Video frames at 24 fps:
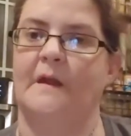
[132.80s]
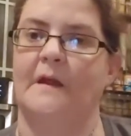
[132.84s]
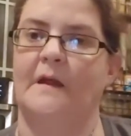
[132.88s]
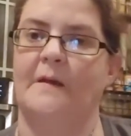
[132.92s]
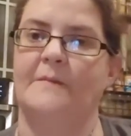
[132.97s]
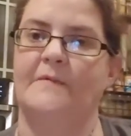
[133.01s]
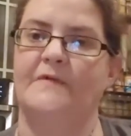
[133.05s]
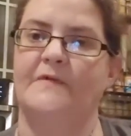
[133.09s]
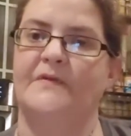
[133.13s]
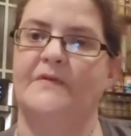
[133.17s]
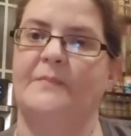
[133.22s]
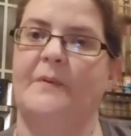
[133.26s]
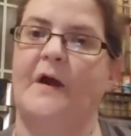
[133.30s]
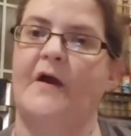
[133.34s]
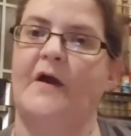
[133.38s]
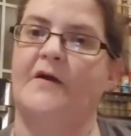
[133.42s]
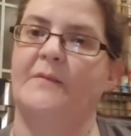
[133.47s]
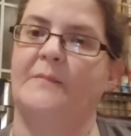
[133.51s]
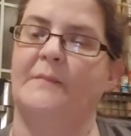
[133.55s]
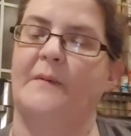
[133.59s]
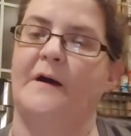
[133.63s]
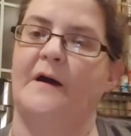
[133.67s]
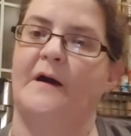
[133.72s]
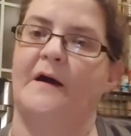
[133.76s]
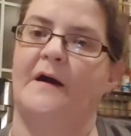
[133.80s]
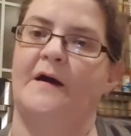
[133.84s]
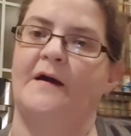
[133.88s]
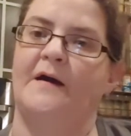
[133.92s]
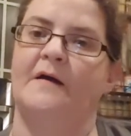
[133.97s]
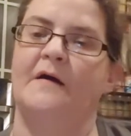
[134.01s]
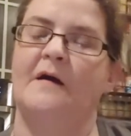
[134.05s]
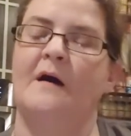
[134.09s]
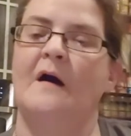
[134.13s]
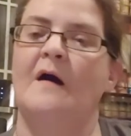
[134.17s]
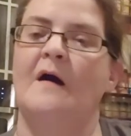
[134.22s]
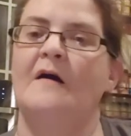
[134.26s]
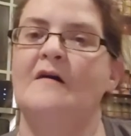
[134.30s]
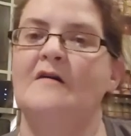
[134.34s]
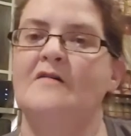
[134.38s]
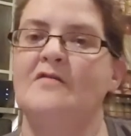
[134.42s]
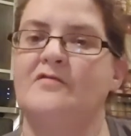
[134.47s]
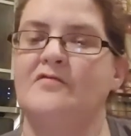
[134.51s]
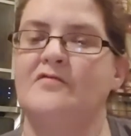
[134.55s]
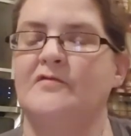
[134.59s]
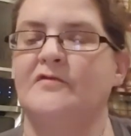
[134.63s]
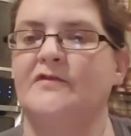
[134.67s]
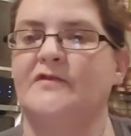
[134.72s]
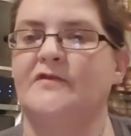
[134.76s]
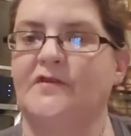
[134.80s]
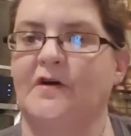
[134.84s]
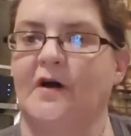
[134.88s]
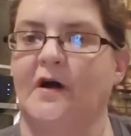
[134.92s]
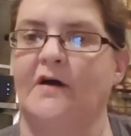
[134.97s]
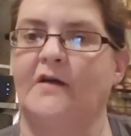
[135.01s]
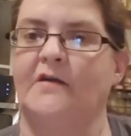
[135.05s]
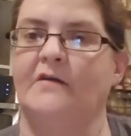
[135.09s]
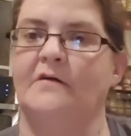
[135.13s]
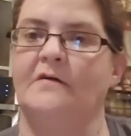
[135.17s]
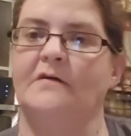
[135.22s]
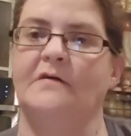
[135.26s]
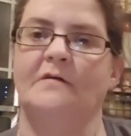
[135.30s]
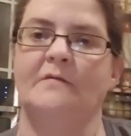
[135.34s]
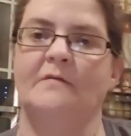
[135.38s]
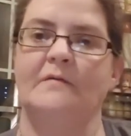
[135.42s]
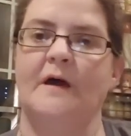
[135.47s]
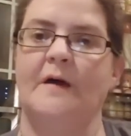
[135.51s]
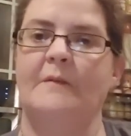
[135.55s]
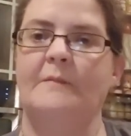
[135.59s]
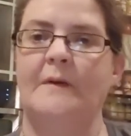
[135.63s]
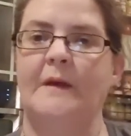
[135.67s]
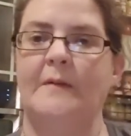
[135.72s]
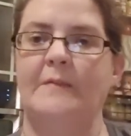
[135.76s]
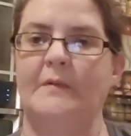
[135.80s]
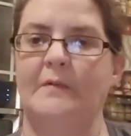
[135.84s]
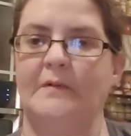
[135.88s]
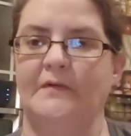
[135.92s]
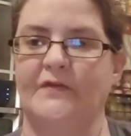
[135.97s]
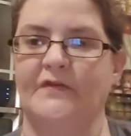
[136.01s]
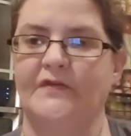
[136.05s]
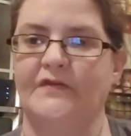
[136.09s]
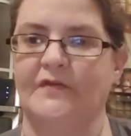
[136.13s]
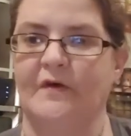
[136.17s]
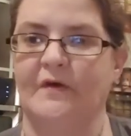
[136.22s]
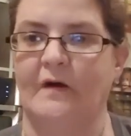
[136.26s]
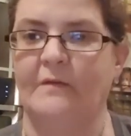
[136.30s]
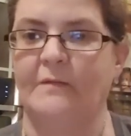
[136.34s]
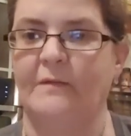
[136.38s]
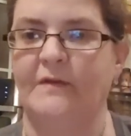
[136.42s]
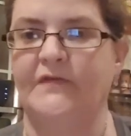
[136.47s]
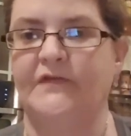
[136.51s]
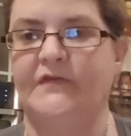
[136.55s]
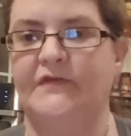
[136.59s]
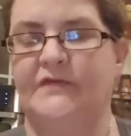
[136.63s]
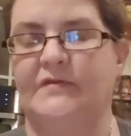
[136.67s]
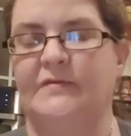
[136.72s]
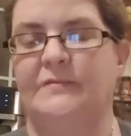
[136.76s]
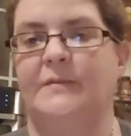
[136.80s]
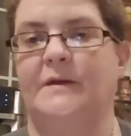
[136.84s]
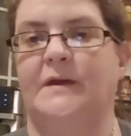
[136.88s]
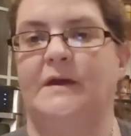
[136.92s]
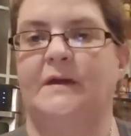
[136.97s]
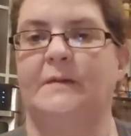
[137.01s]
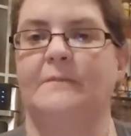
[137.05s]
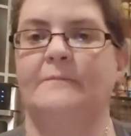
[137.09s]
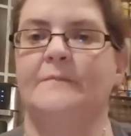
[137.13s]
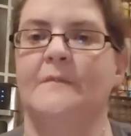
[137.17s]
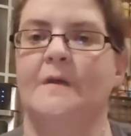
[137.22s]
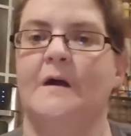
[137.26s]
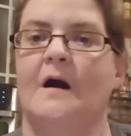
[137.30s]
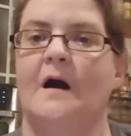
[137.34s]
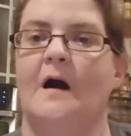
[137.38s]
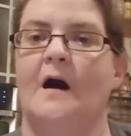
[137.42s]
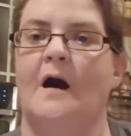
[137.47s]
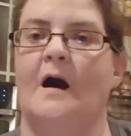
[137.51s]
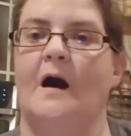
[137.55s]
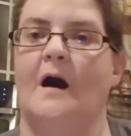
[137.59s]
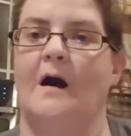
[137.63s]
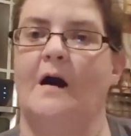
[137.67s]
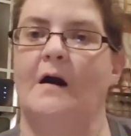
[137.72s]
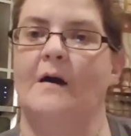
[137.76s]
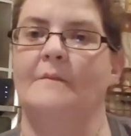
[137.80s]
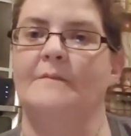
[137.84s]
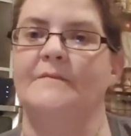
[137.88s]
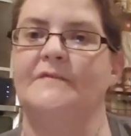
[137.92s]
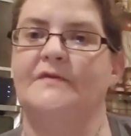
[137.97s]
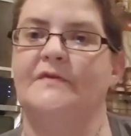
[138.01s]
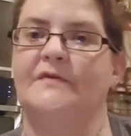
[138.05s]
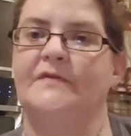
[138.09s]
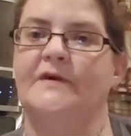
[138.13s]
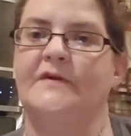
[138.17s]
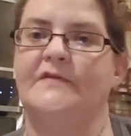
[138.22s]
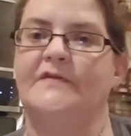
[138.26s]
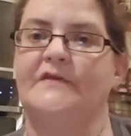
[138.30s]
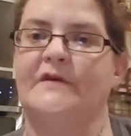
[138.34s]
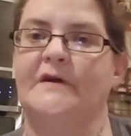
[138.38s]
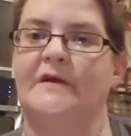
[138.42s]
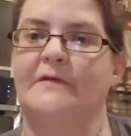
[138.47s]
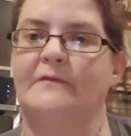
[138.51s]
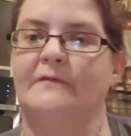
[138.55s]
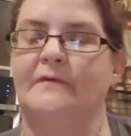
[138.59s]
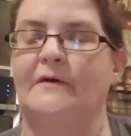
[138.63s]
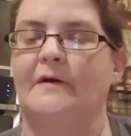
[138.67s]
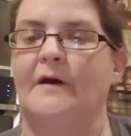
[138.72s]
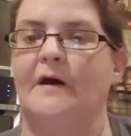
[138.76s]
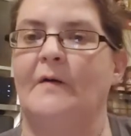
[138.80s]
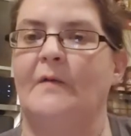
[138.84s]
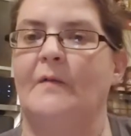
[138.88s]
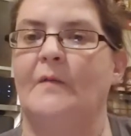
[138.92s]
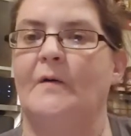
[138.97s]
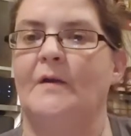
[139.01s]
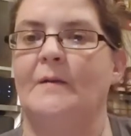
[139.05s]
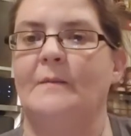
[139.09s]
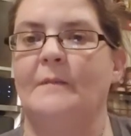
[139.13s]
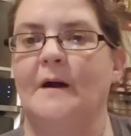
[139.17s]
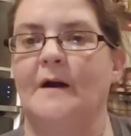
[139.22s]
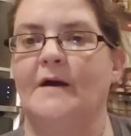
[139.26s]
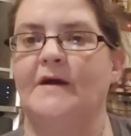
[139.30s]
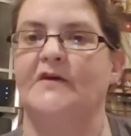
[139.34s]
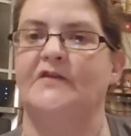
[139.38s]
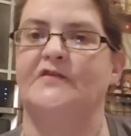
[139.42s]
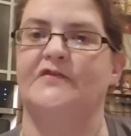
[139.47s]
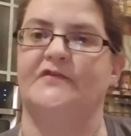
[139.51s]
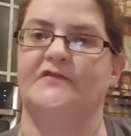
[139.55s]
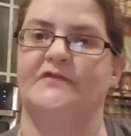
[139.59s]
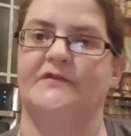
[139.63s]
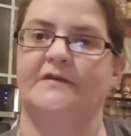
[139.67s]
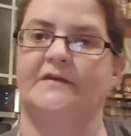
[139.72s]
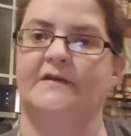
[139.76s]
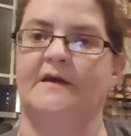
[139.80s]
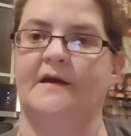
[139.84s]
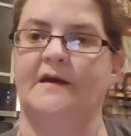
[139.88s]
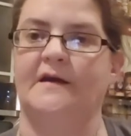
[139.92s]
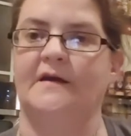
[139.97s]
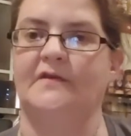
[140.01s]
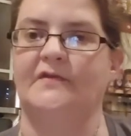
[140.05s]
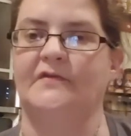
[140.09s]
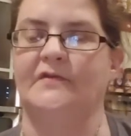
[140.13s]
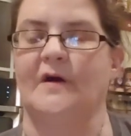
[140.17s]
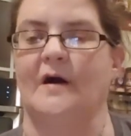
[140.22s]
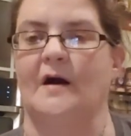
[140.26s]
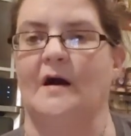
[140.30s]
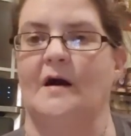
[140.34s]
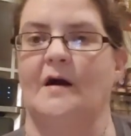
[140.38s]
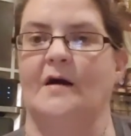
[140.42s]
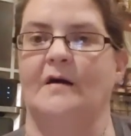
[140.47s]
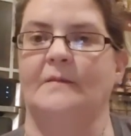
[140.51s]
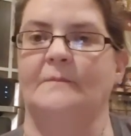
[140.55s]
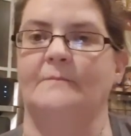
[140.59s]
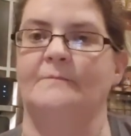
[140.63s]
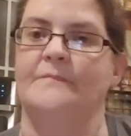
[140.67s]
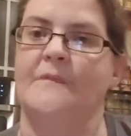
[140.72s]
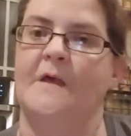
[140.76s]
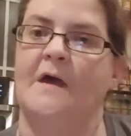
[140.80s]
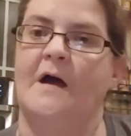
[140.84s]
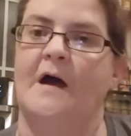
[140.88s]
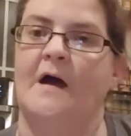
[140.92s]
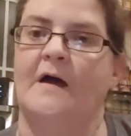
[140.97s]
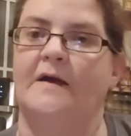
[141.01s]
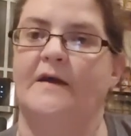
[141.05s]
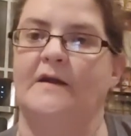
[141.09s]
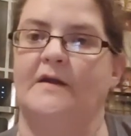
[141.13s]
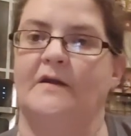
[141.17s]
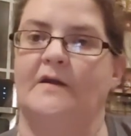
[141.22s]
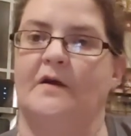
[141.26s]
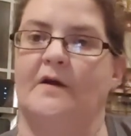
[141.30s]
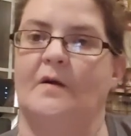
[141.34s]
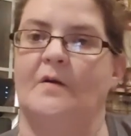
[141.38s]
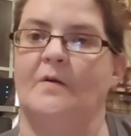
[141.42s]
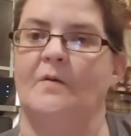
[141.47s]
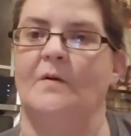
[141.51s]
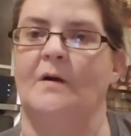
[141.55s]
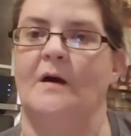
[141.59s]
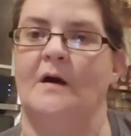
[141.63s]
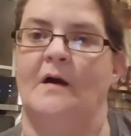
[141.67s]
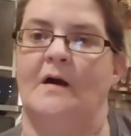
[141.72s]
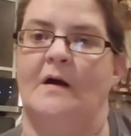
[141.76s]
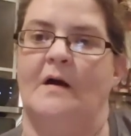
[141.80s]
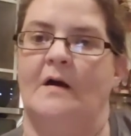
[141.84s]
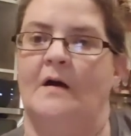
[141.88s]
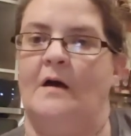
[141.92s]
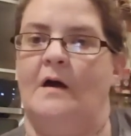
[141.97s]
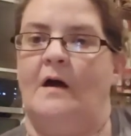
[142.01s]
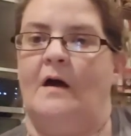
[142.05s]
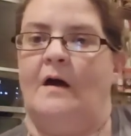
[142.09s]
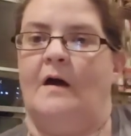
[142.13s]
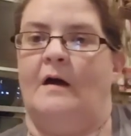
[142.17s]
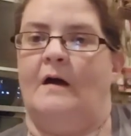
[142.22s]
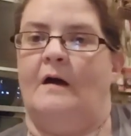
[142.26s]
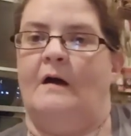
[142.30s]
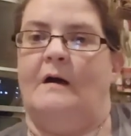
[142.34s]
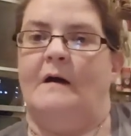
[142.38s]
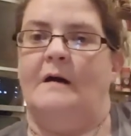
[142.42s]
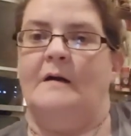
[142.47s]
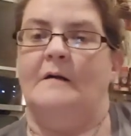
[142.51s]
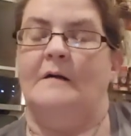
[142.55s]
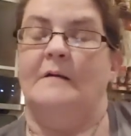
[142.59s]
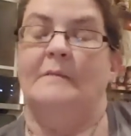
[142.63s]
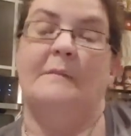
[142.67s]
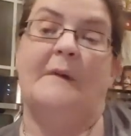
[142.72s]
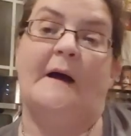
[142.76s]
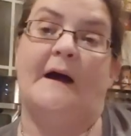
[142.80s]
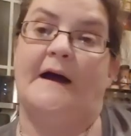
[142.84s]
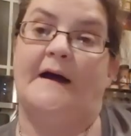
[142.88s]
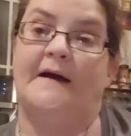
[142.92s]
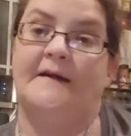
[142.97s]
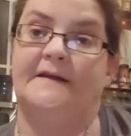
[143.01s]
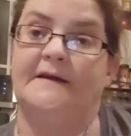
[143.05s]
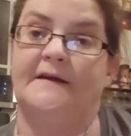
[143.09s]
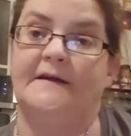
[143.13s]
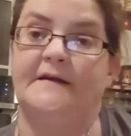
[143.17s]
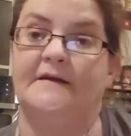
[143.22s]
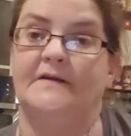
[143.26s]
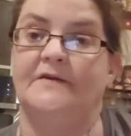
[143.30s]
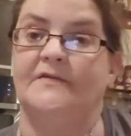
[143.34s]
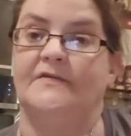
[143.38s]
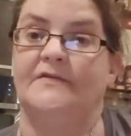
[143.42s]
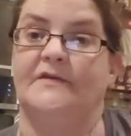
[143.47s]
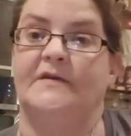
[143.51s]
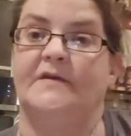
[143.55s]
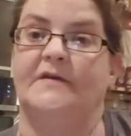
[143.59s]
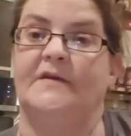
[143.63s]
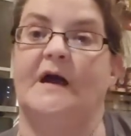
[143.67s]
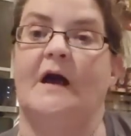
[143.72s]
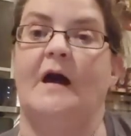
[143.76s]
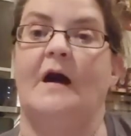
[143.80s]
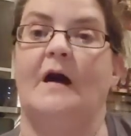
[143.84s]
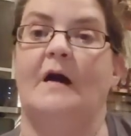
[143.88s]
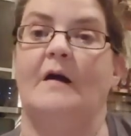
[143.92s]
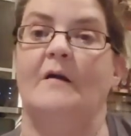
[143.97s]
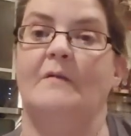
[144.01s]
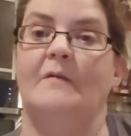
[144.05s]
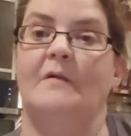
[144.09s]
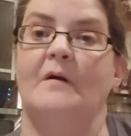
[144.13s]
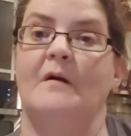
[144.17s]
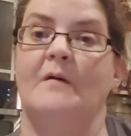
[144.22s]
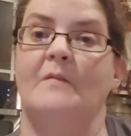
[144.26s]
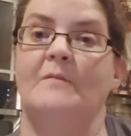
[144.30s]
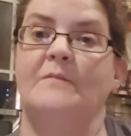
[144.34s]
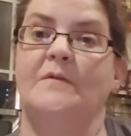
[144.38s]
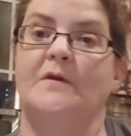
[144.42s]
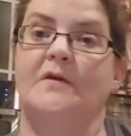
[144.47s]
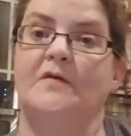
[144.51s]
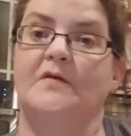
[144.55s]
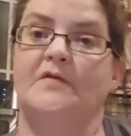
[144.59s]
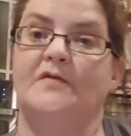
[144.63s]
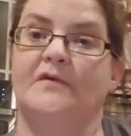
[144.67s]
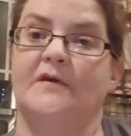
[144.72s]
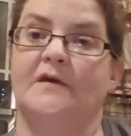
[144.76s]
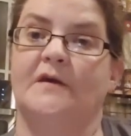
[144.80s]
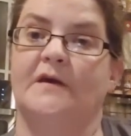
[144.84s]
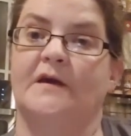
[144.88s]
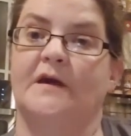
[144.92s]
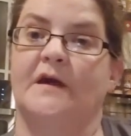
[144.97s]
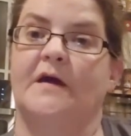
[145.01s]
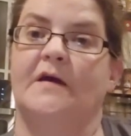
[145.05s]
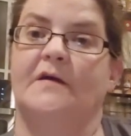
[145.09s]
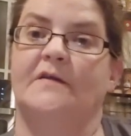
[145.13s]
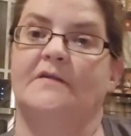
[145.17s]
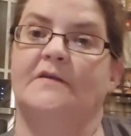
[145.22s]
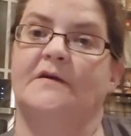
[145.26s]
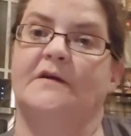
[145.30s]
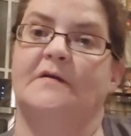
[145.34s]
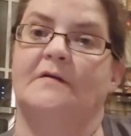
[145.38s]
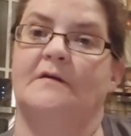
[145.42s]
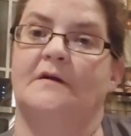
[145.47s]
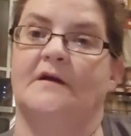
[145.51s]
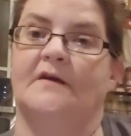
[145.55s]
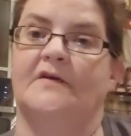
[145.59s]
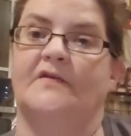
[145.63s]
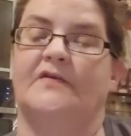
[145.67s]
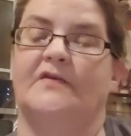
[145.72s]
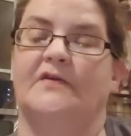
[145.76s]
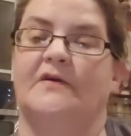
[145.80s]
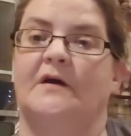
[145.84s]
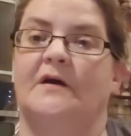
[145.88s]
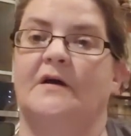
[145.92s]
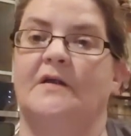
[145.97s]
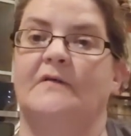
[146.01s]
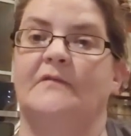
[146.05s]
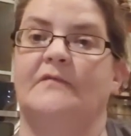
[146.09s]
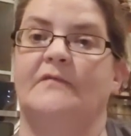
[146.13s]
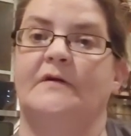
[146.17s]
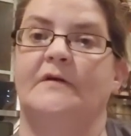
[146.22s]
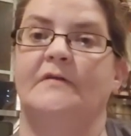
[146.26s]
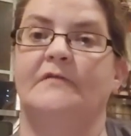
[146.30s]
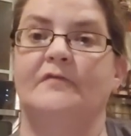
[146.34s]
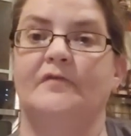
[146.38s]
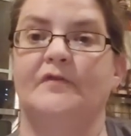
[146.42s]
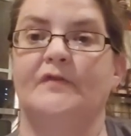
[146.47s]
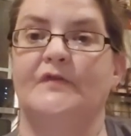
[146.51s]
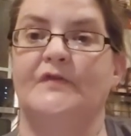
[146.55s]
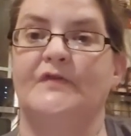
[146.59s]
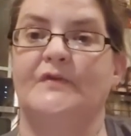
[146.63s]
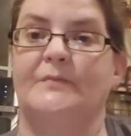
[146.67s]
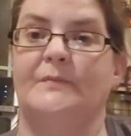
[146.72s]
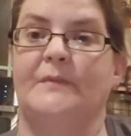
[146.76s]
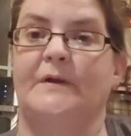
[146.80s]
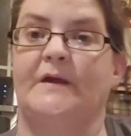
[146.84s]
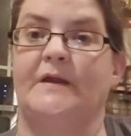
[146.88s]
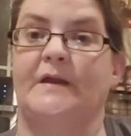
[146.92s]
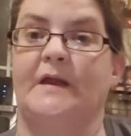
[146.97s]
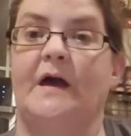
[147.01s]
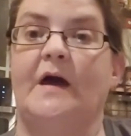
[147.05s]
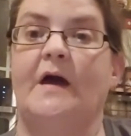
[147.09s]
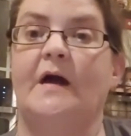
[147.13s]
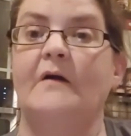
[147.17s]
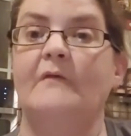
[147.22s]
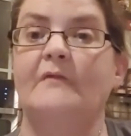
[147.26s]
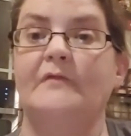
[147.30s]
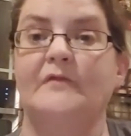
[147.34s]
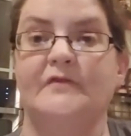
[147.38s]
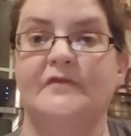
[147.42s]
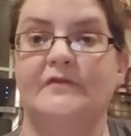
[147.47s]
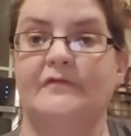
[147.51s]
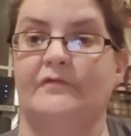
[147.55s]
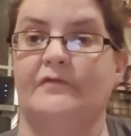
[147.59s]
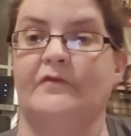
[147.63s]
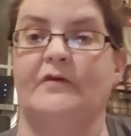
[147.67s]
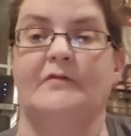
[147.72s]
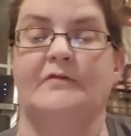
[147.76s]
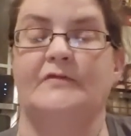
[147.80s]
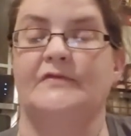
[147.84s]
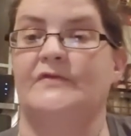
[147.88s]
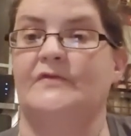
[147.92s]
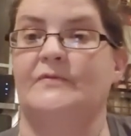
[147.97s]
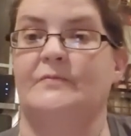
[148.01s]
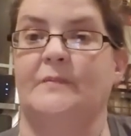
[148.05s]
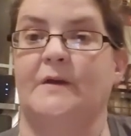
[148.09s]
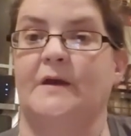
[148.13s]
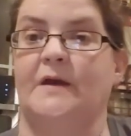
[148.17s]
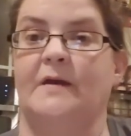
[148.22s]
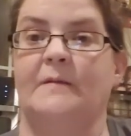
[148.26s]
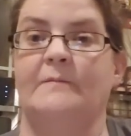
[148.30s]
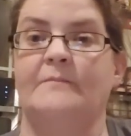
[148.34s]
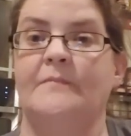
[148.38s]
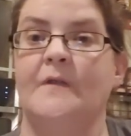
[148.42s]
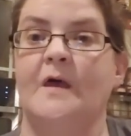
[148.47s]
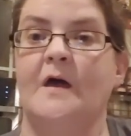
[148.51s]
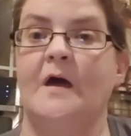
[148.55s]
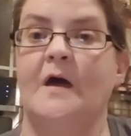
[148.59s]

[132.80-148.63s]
am inspired by through the title and maybe what the song means to me. So that's kind of one of my interesting takes on, you know, my ideas and how music and lyrics kind of influenced me and have influenced me